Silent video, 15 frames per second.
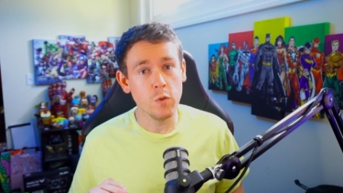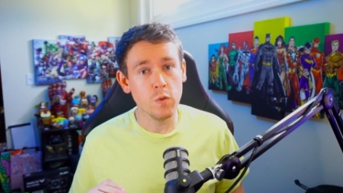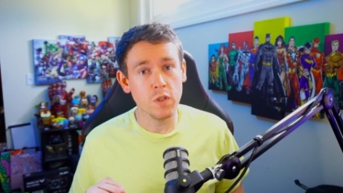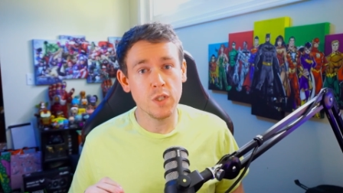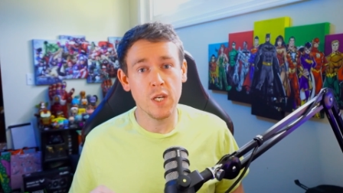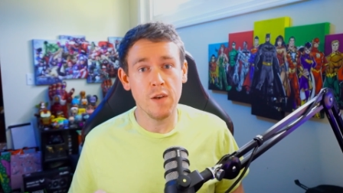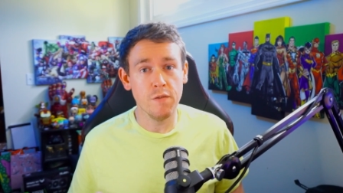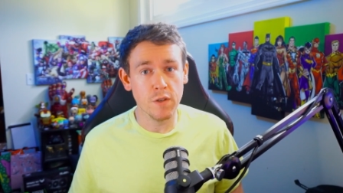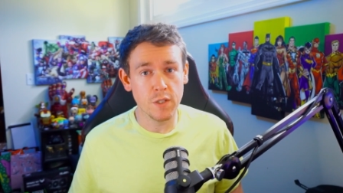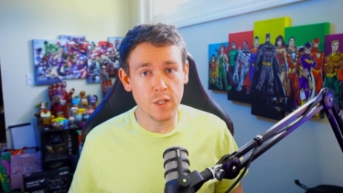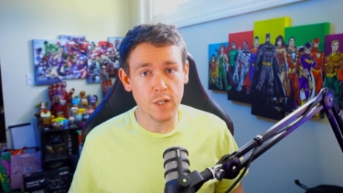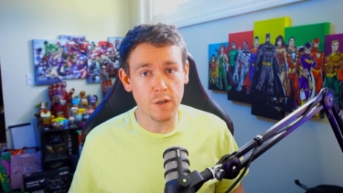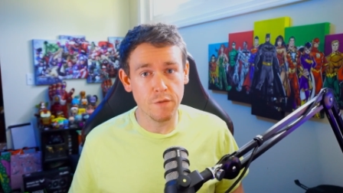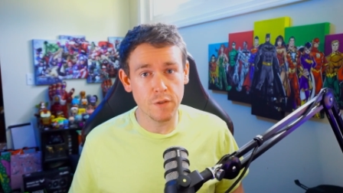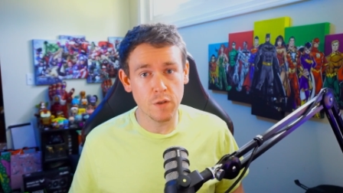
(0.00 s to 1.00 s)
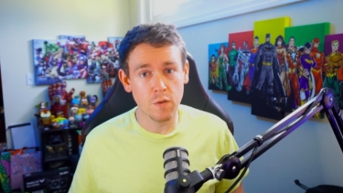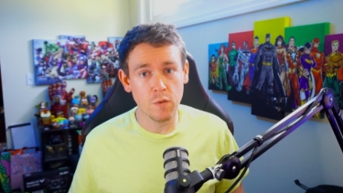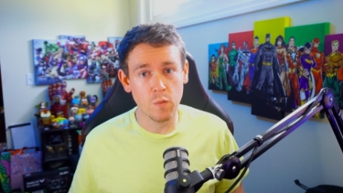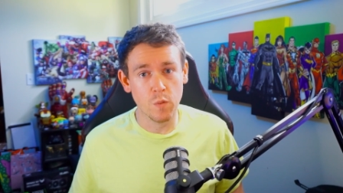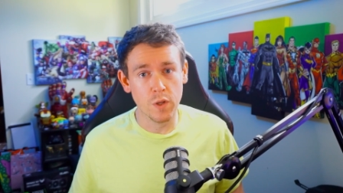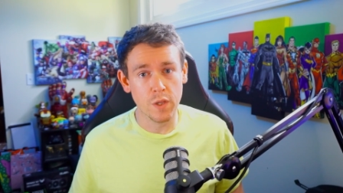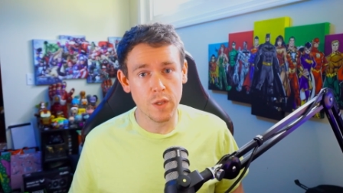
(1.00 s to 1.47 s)
you will save yourselves
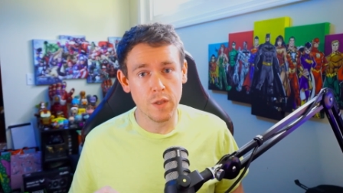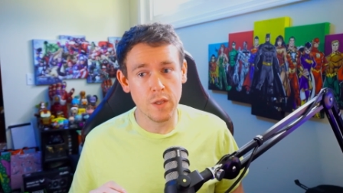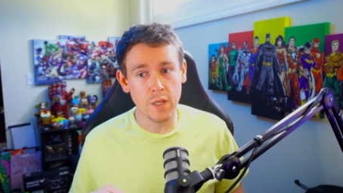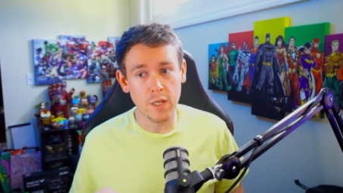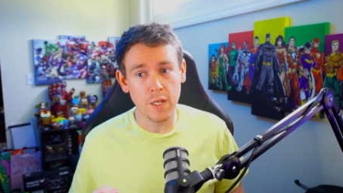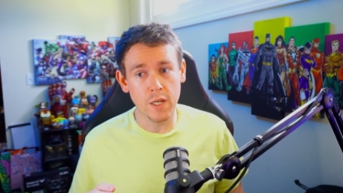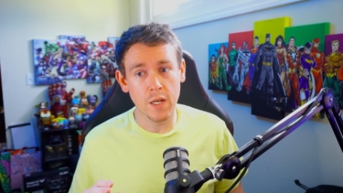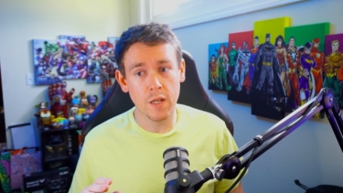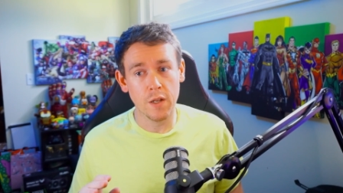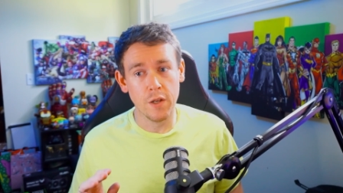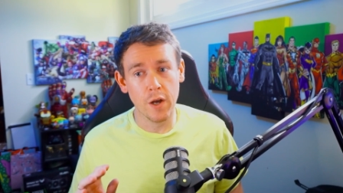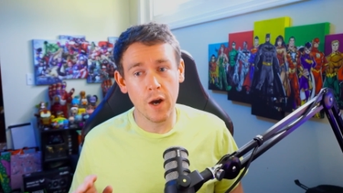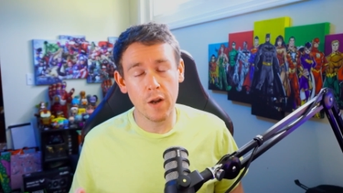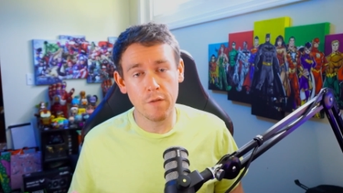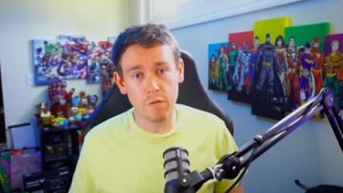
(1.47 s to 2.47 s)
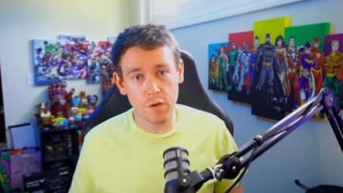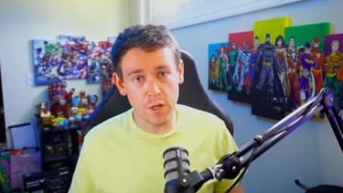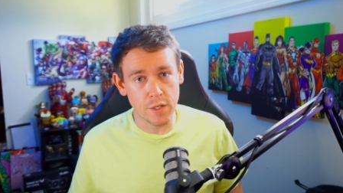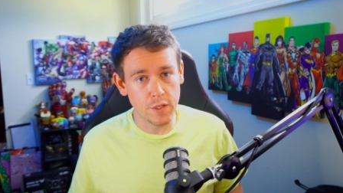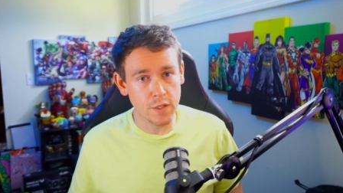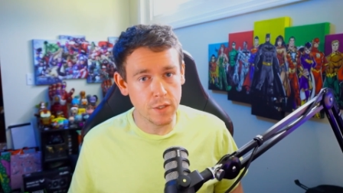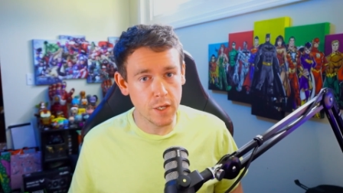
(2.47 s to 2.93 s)
with the
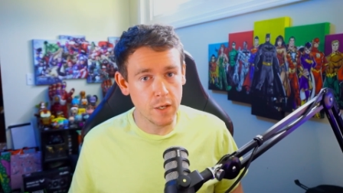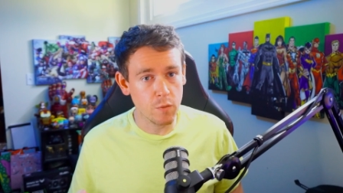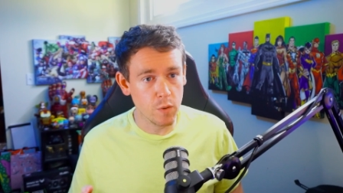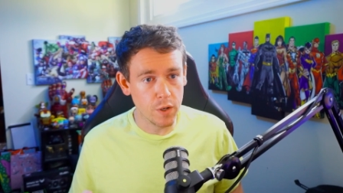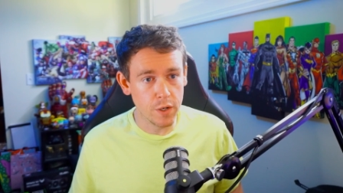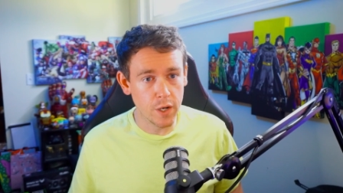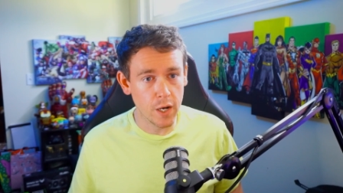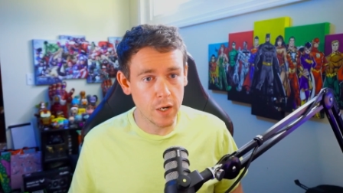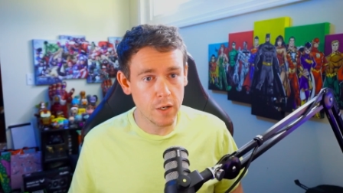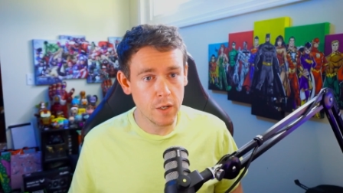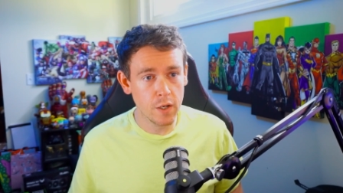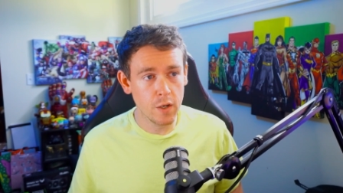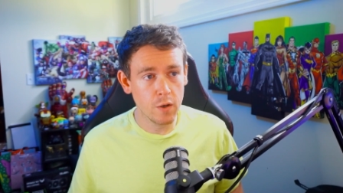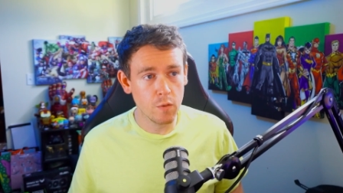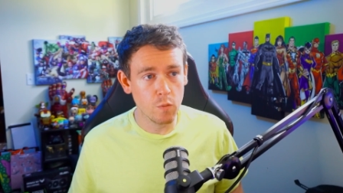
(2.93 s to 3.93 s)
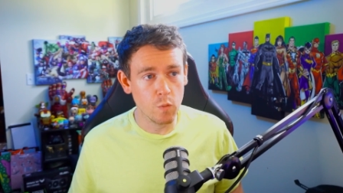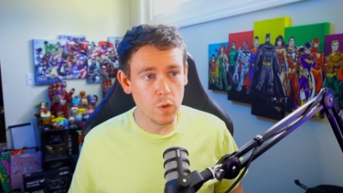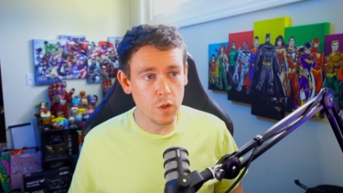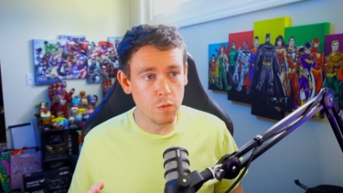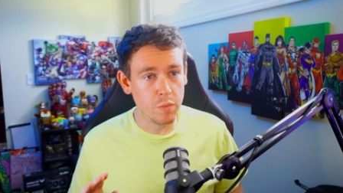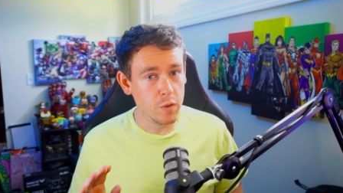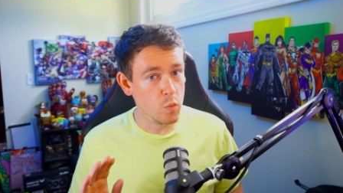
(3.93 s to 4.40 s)
non-freezes and whatnot
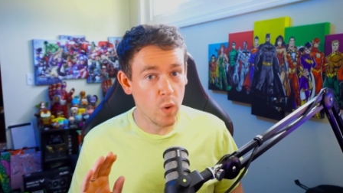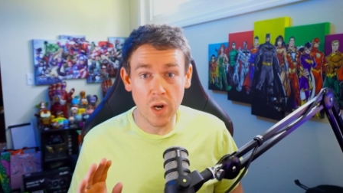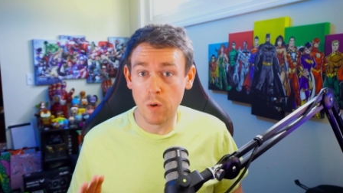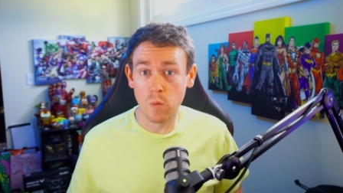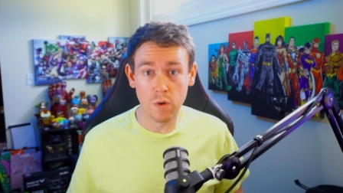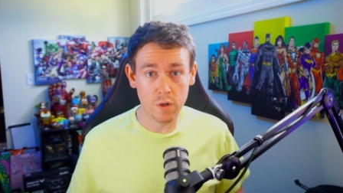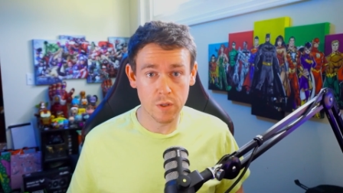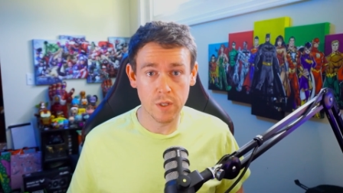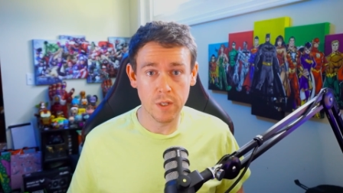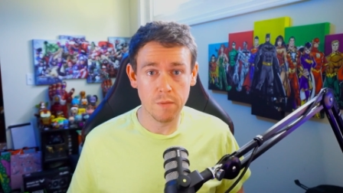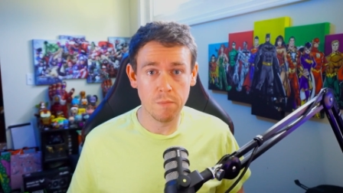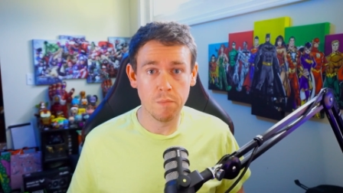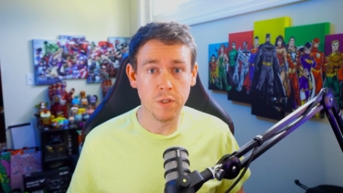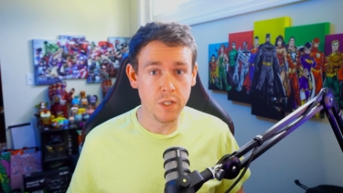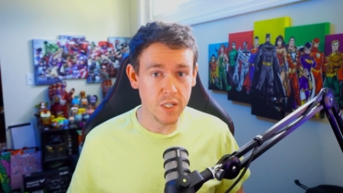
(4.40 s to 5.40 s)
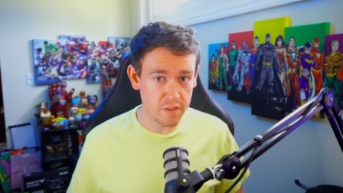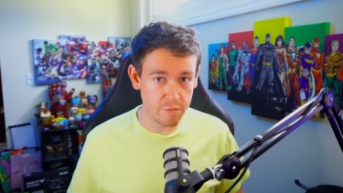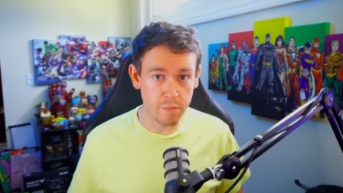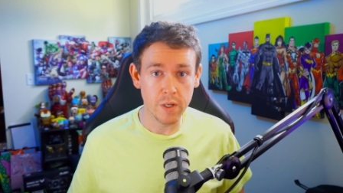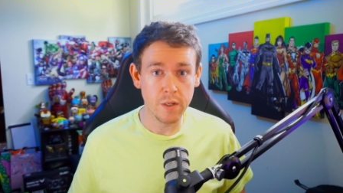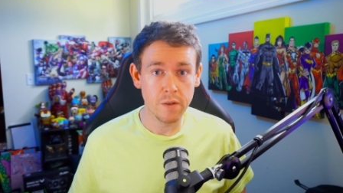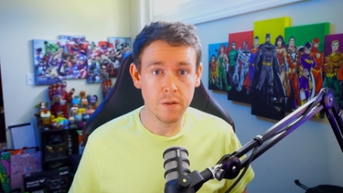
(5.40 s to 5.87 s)
will be well worth it, believe
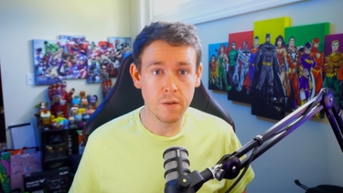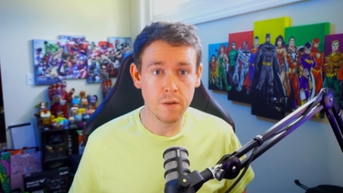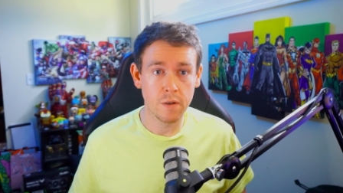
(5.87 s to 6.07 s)
me.